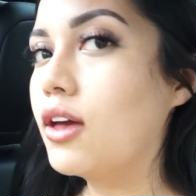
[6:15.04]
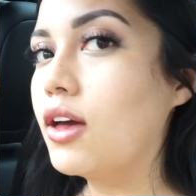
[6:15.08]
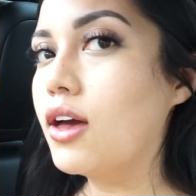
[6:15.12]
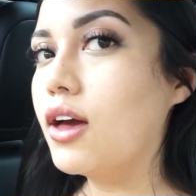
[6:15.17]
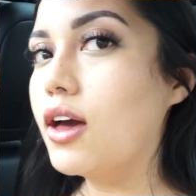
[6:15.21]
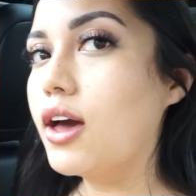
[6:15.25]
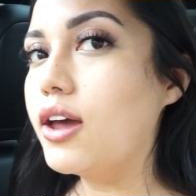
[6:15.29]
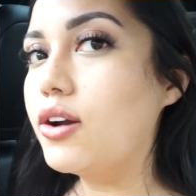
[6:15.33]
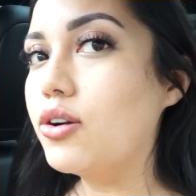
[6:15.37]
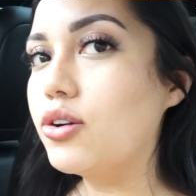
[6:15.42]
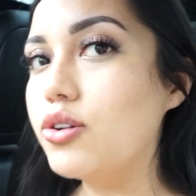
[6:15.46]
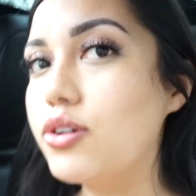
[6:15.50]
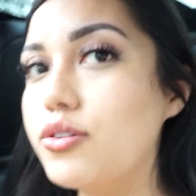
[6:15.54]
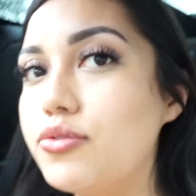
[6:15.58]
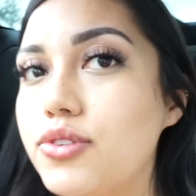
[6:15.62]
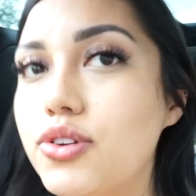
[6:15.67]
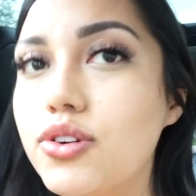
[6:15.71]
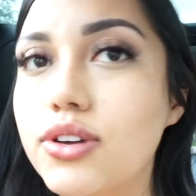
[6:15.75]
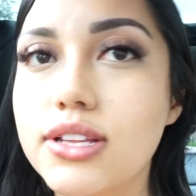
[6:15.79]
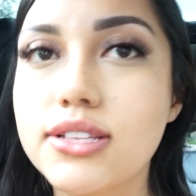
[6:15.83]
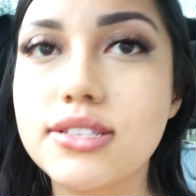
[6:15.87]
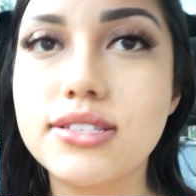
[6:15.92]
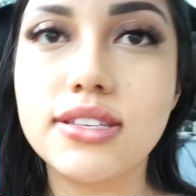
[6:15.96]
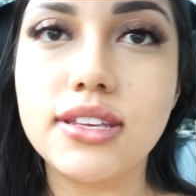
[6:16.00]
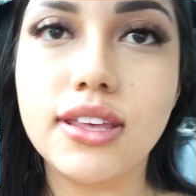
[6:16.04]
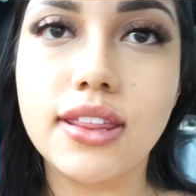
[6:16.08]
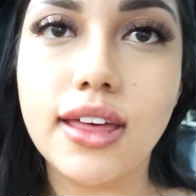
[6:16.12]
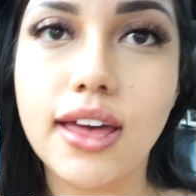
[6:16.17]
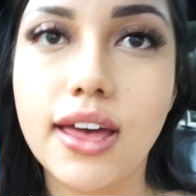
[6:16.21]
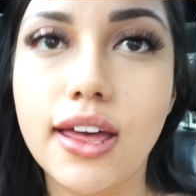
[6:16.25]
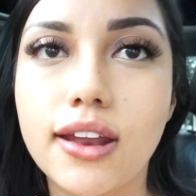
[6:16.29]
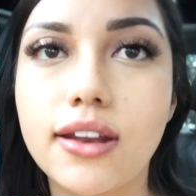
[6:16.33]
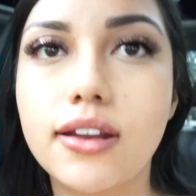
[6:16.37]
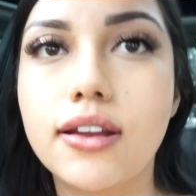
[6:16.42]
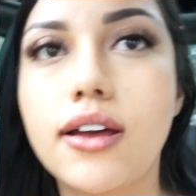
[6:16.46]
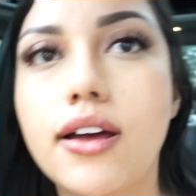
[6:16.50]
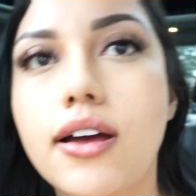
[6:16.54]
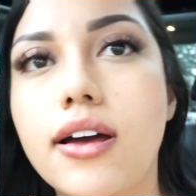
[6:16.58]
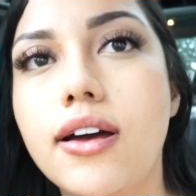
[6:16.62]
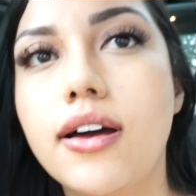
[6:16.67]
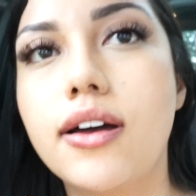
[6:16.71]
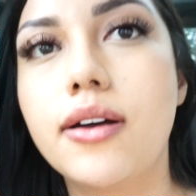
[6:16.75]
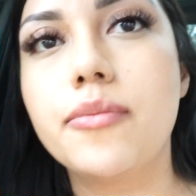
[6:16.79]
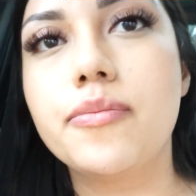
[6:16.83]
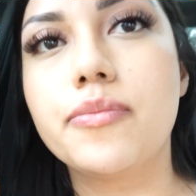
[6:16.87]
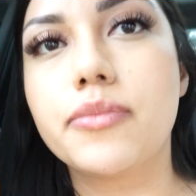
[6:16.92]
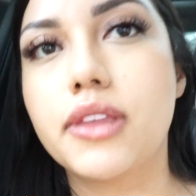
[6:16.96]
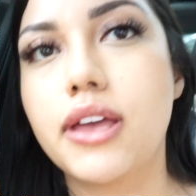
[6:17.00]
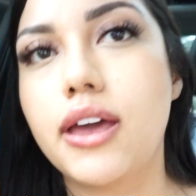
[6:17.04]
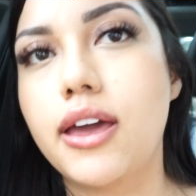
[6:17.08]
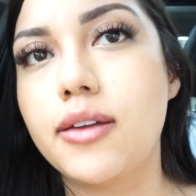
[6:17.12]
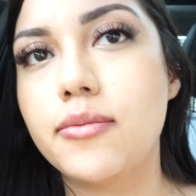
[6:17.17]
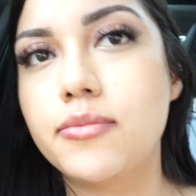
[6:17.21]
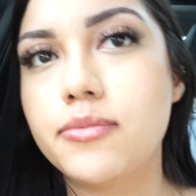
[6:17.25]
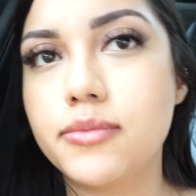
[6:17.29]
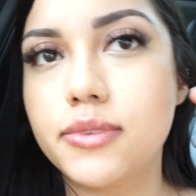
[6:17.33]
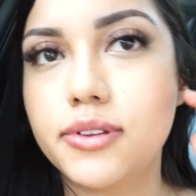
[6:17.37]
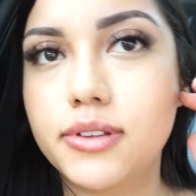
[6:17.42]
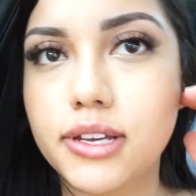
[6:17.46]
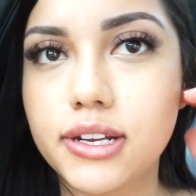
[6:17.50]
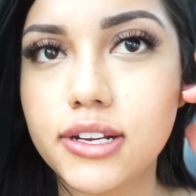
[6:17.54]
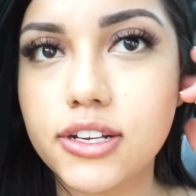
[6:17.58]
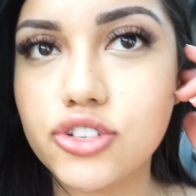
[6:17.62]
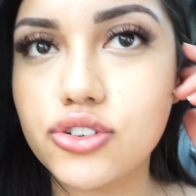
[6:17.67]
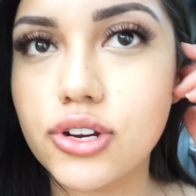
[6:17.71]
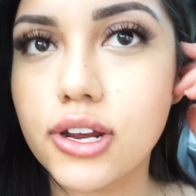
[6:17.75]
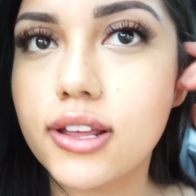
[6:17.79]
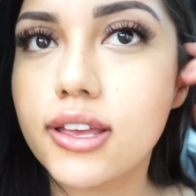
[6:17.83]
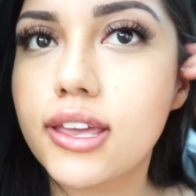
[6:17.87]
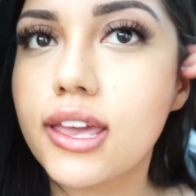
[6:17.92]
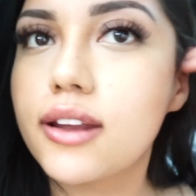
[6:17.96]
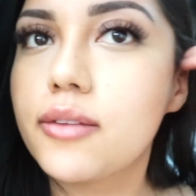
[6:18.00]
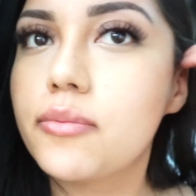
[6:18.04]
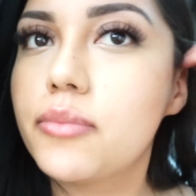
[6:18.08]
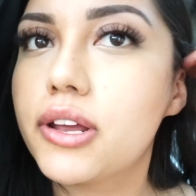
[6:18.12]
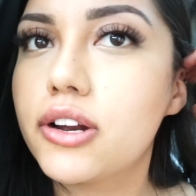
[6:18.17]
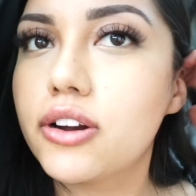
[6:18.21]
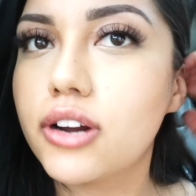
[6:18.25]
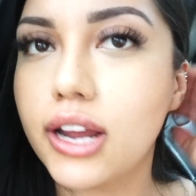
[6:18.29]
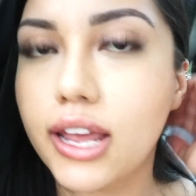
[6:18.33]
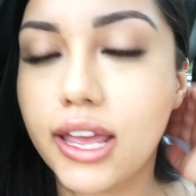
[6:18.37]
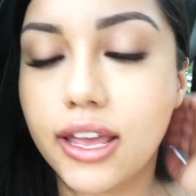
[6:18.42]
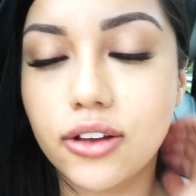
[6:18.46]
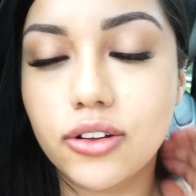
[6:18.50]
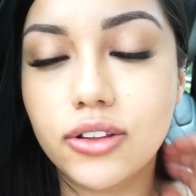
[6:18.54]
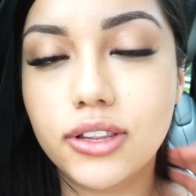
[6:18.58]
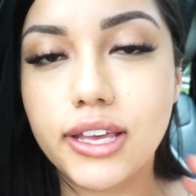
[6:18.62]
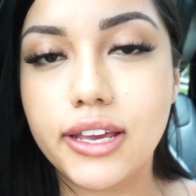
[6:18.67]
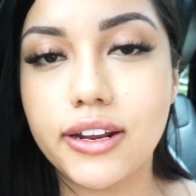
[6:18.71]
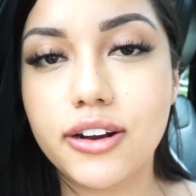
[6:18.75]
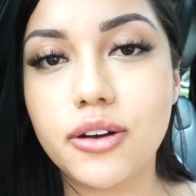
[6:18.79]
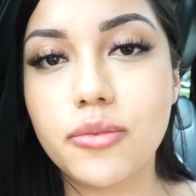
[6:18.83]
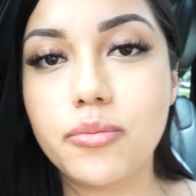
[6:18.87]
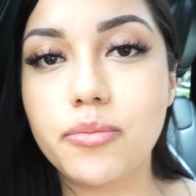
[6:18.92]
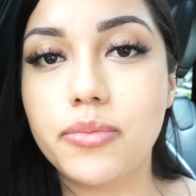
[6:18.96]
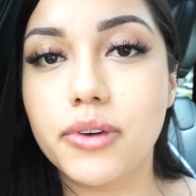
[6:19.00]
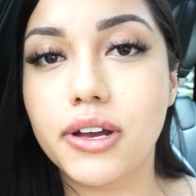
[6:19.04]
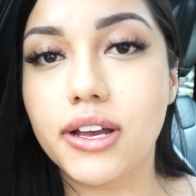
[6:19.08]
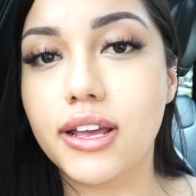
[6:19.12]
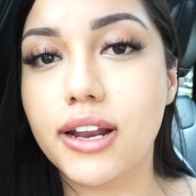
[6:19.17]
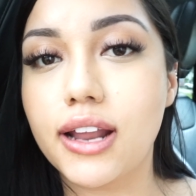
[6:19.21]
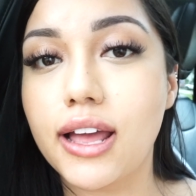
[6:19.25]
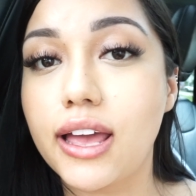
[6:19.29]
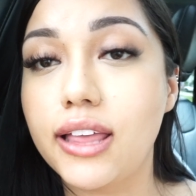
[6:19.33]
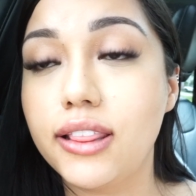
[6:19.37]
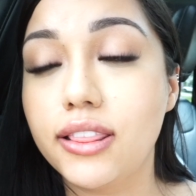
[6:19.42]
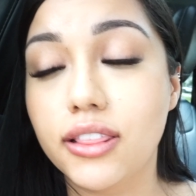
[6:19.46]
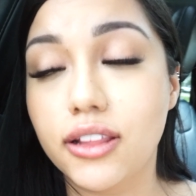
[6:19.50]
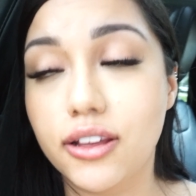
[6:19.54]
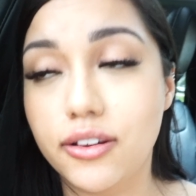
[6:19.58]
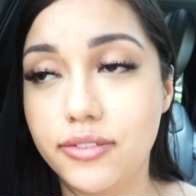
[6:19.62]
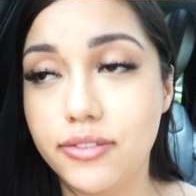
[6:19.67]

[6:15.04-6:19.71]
I don't know if you can see that. I'm gonna try to get a better angle later, but I love